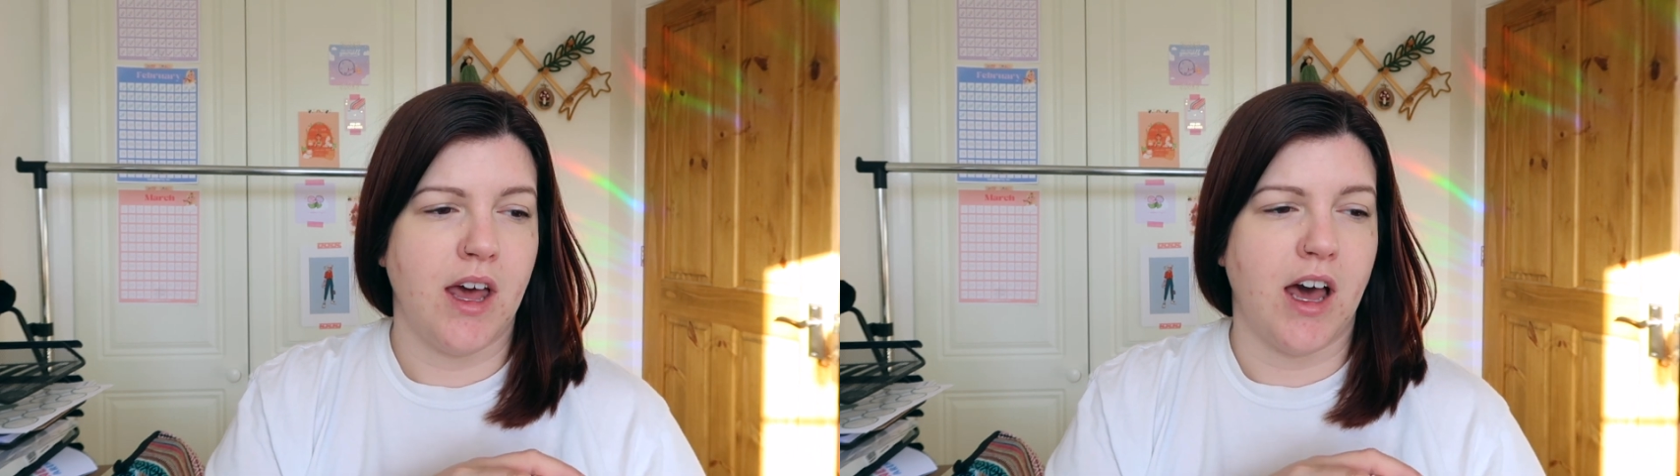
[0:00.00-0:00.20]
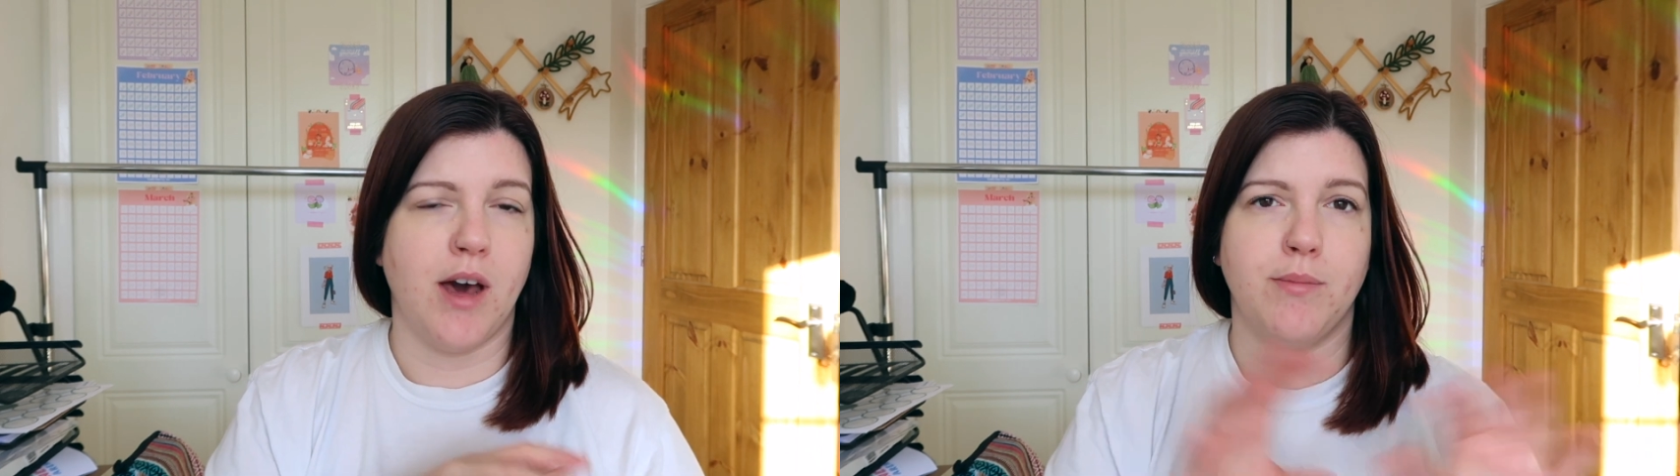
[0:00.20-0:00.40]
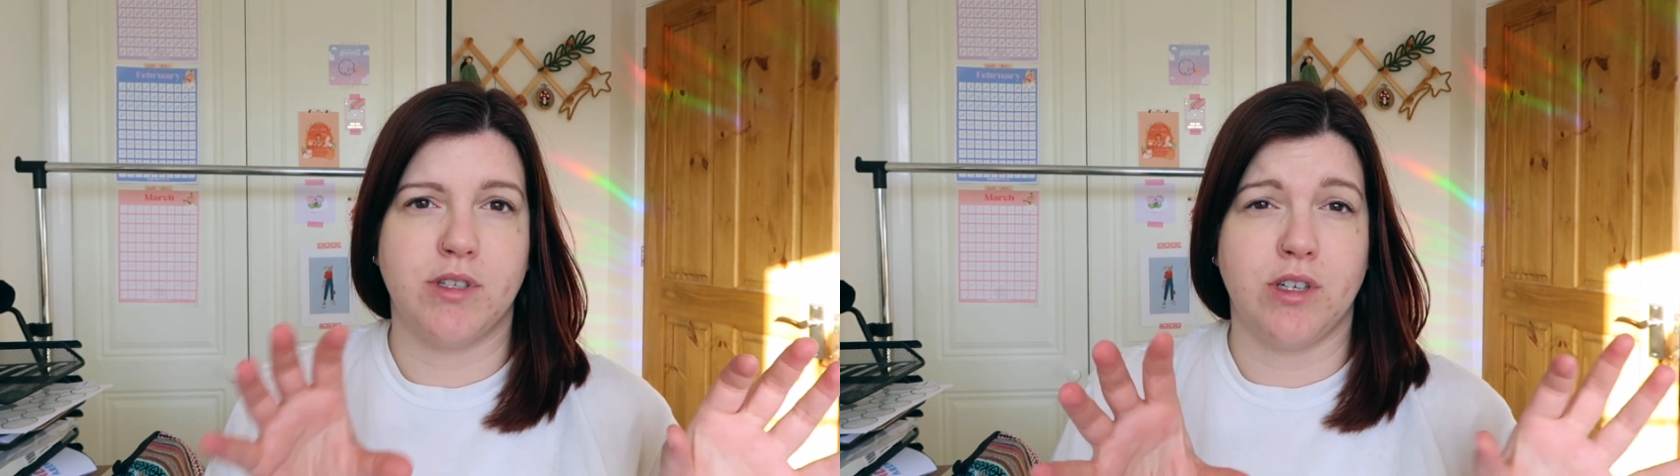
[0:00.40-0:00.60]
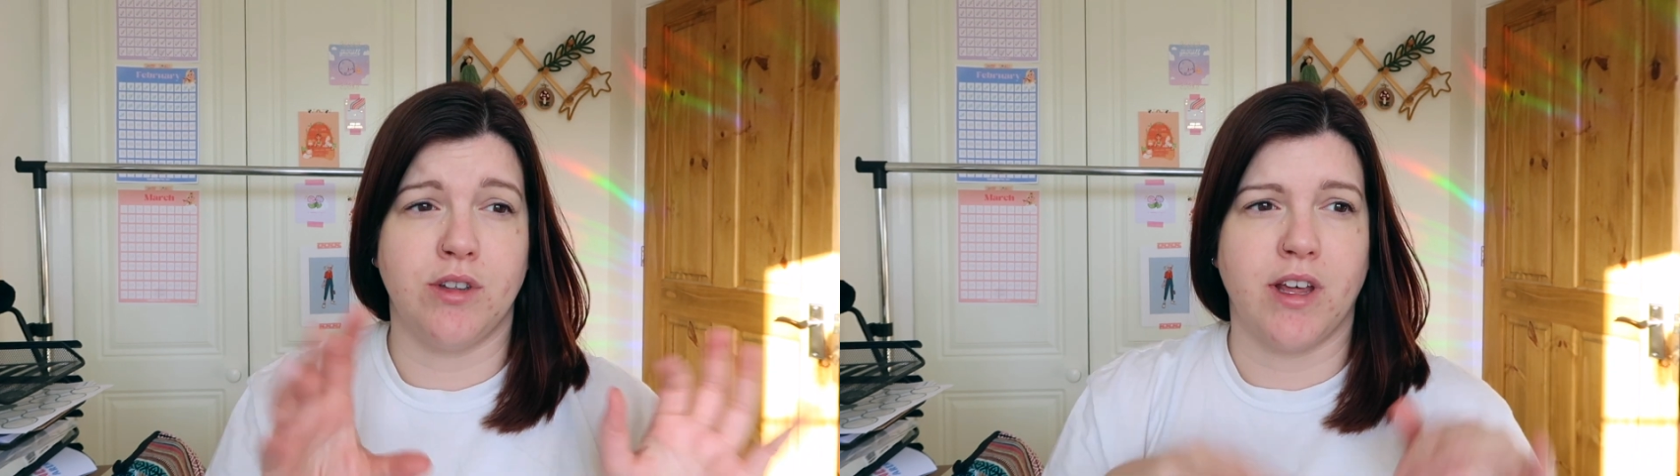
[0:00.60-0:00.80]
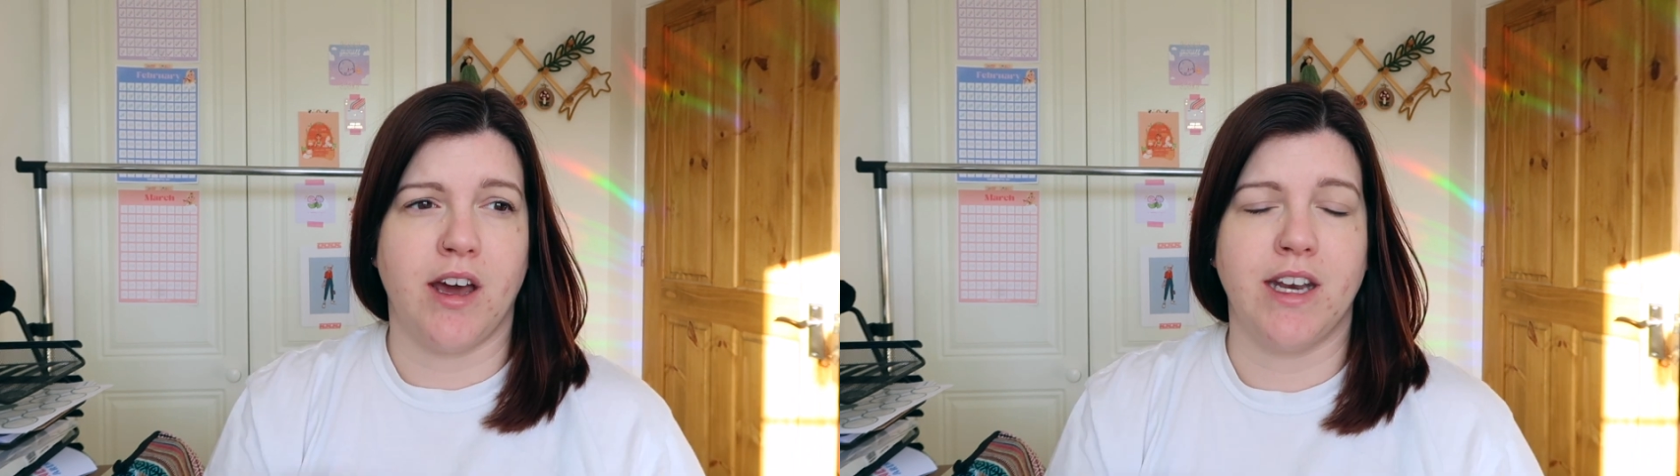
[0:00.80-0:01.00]
But to do
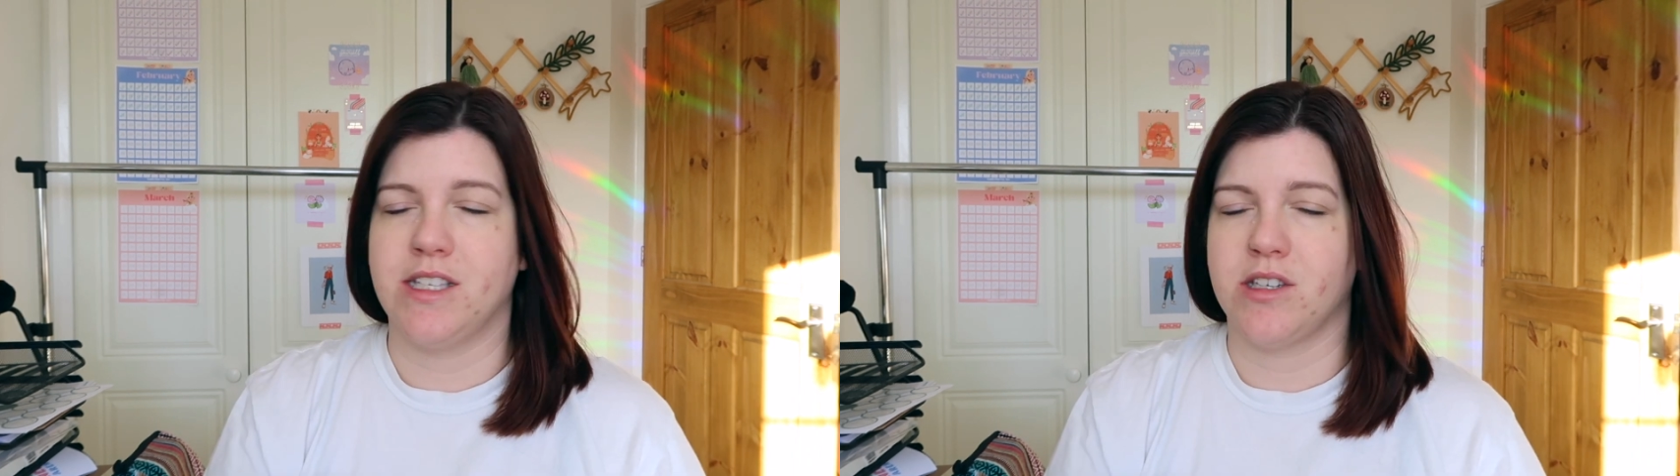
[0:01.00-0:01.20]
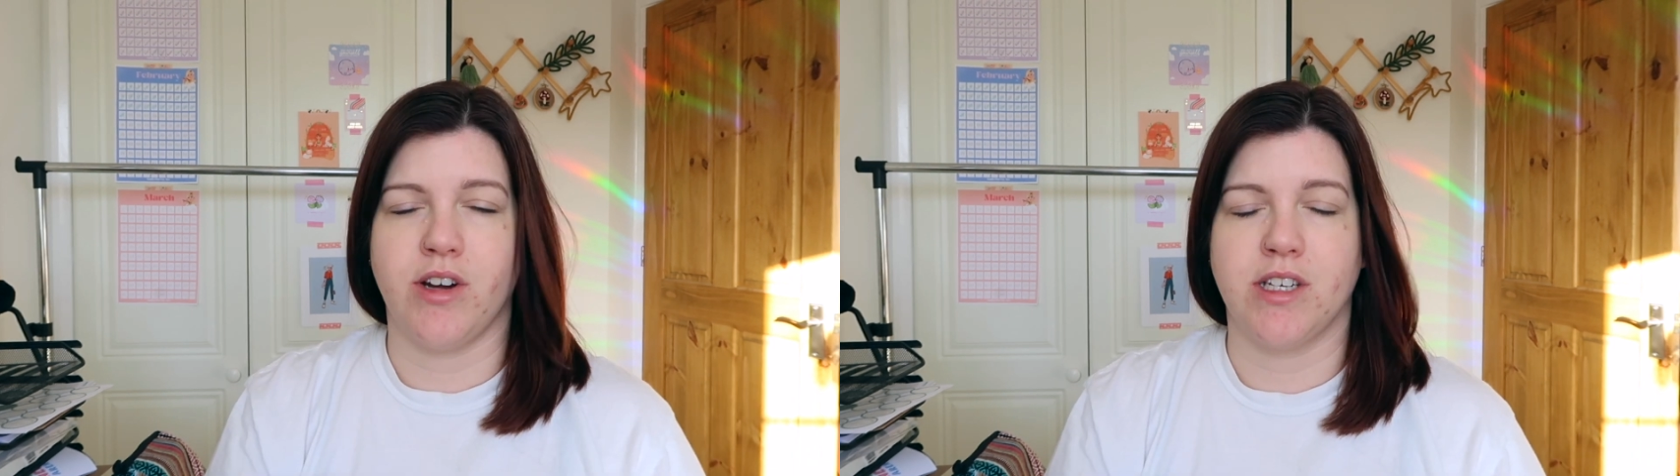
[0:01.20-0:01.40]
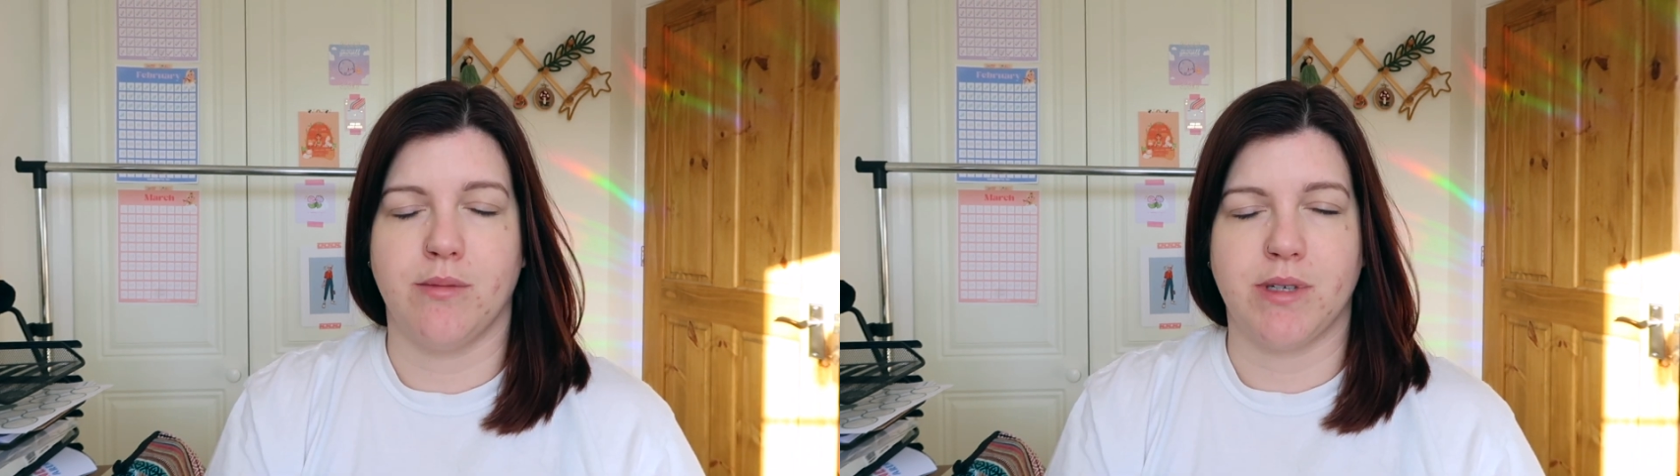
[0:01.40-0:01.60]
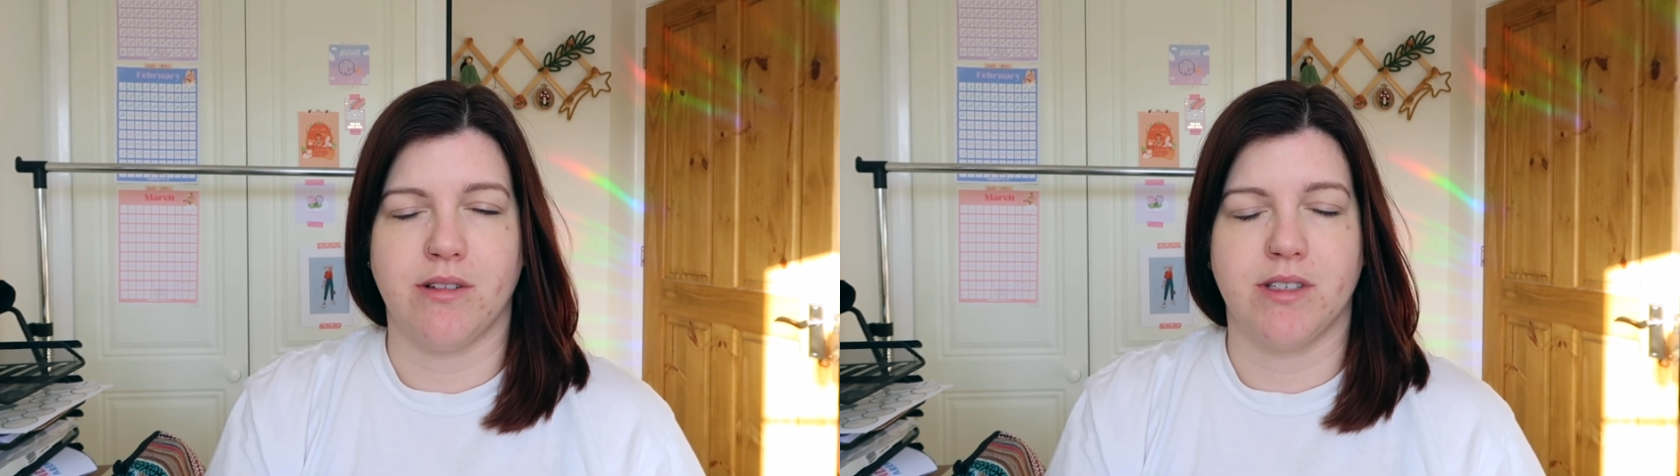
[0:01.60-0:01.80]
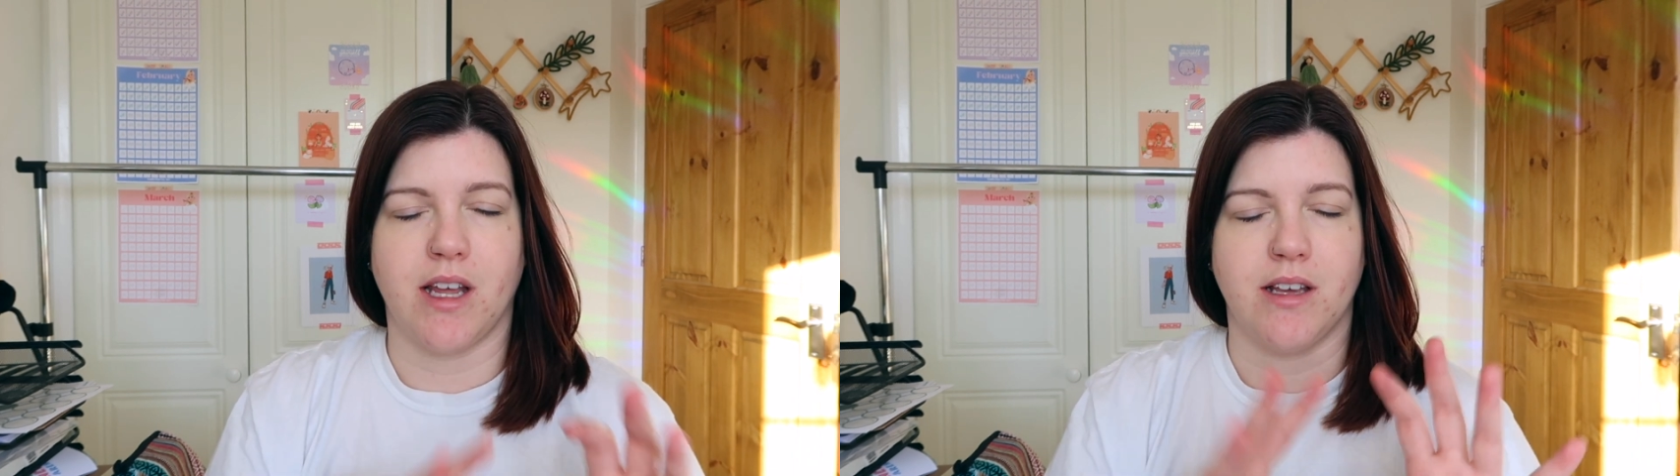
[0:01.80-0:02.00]
that I need to tidy up
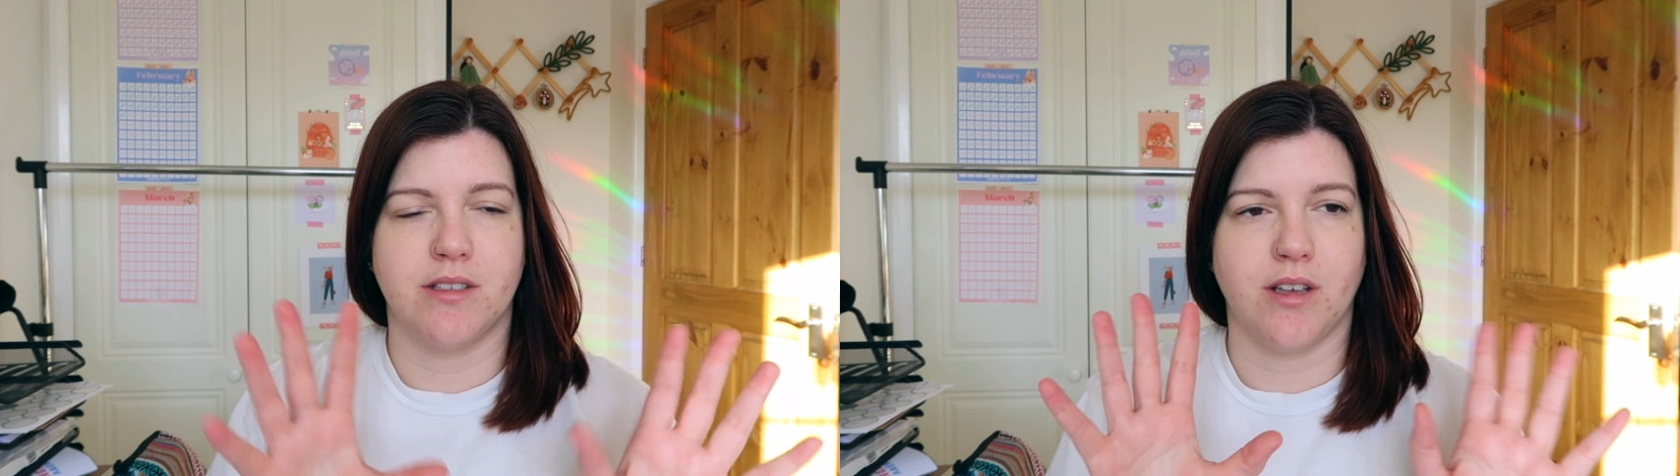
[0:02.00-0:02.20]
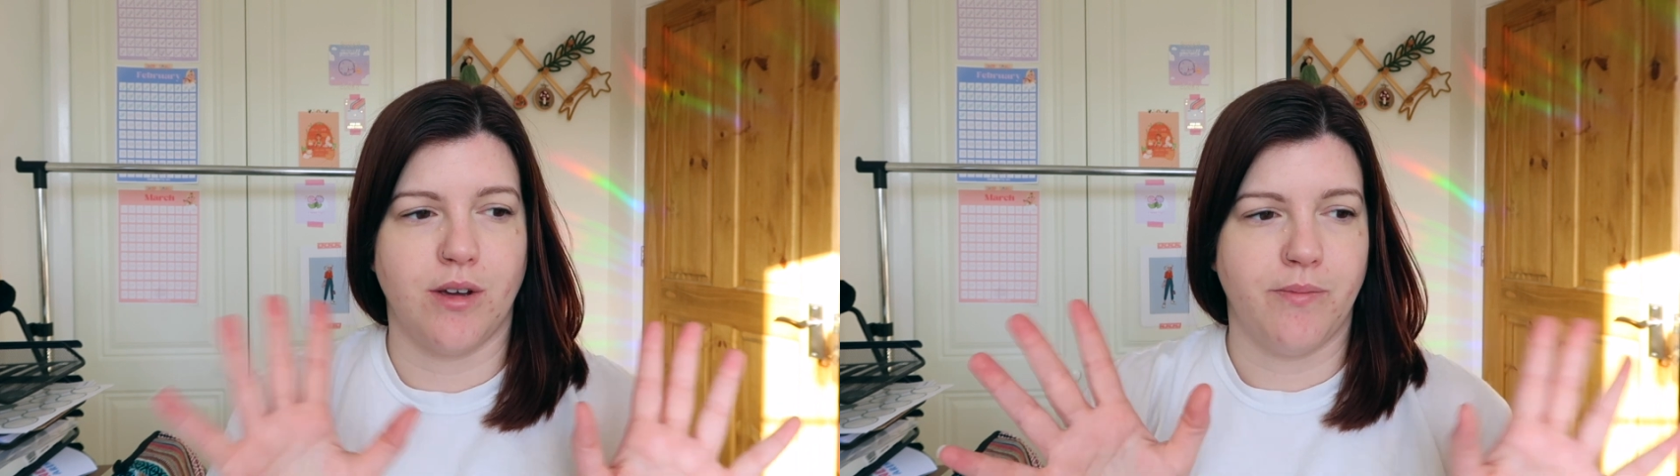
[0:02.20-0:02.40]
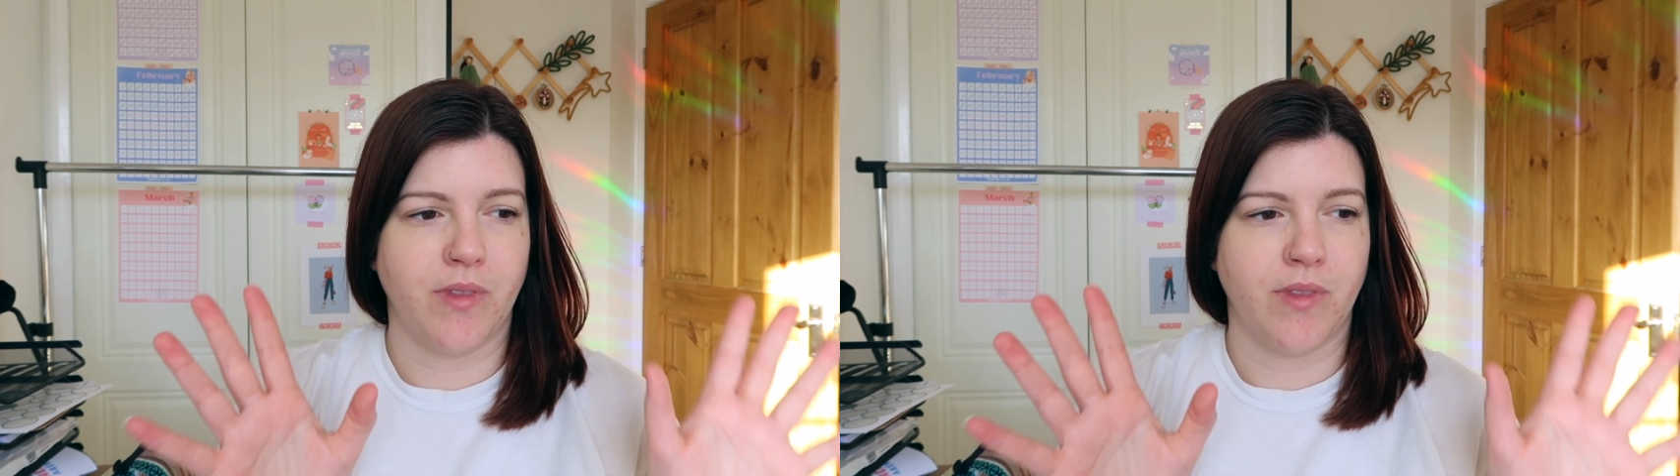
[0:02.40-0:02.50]
downstairs, so